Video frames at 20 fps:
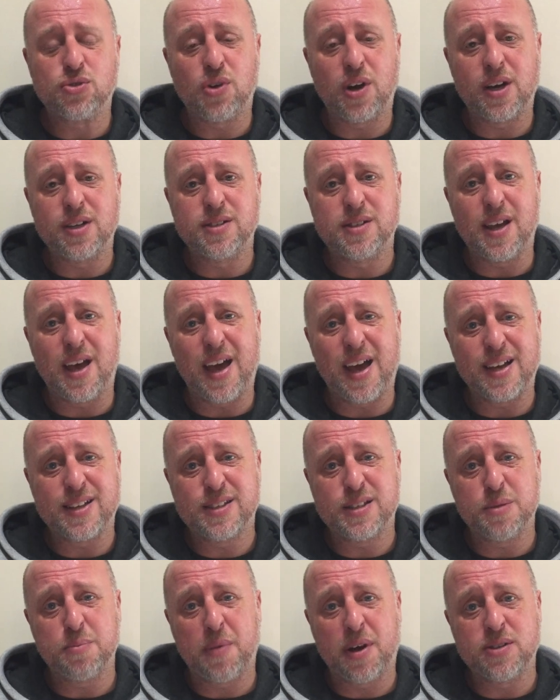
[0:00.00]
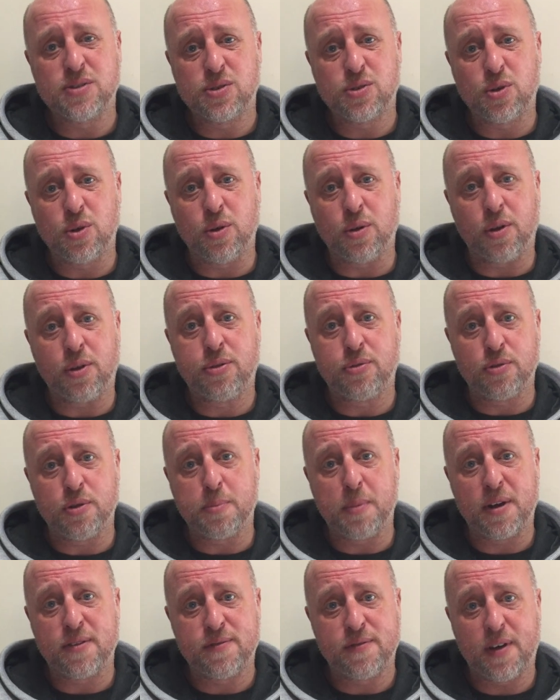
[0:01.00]
tried to exit my skull through
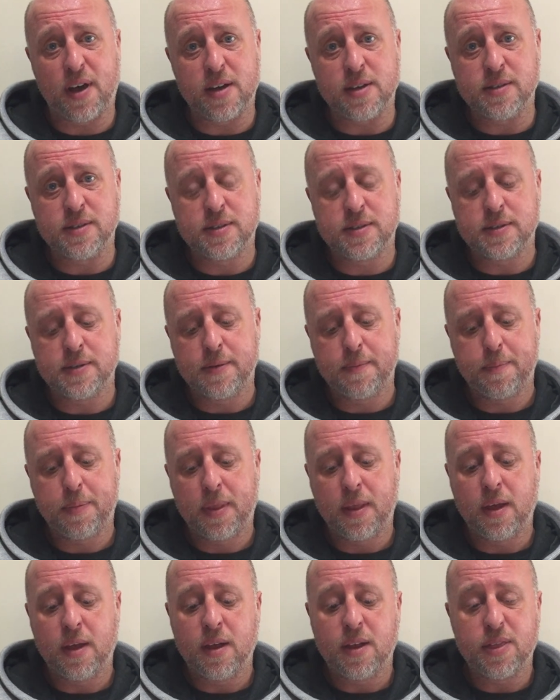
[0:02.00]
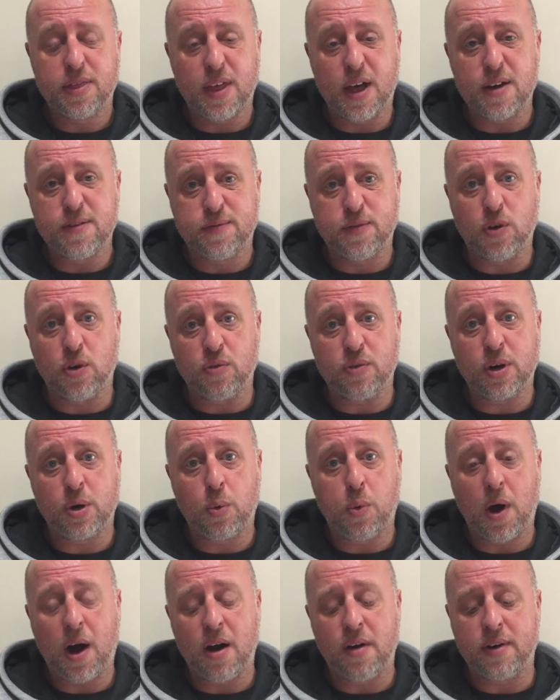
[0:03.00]
my face, therefore
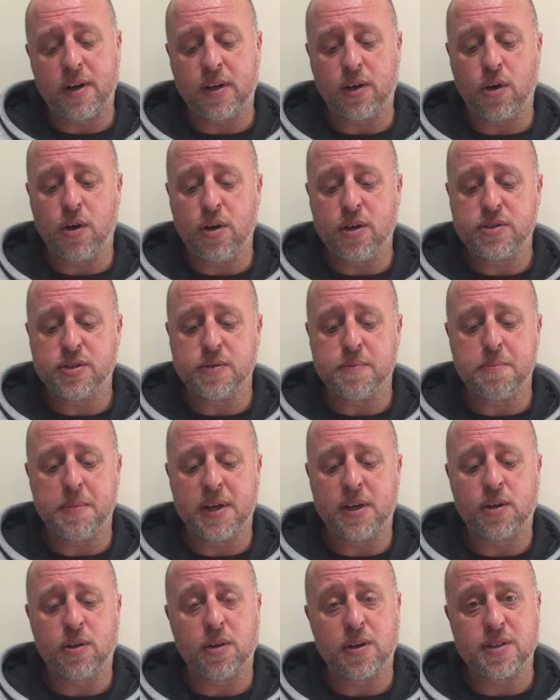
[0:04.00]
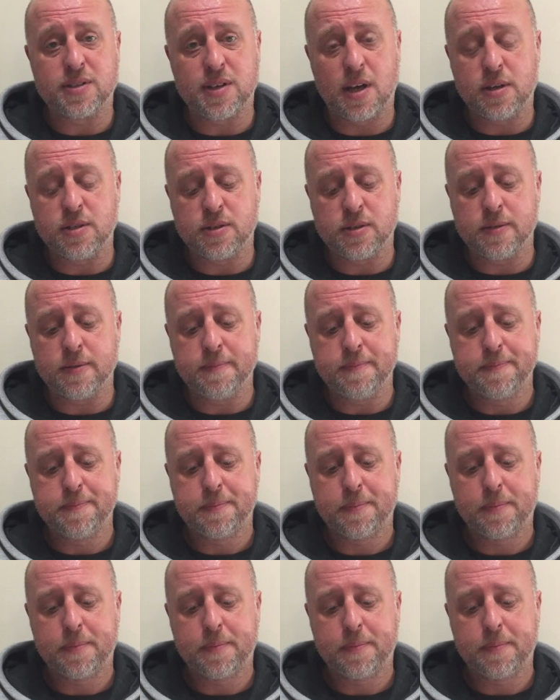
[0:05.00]
requiring urgent medical attention.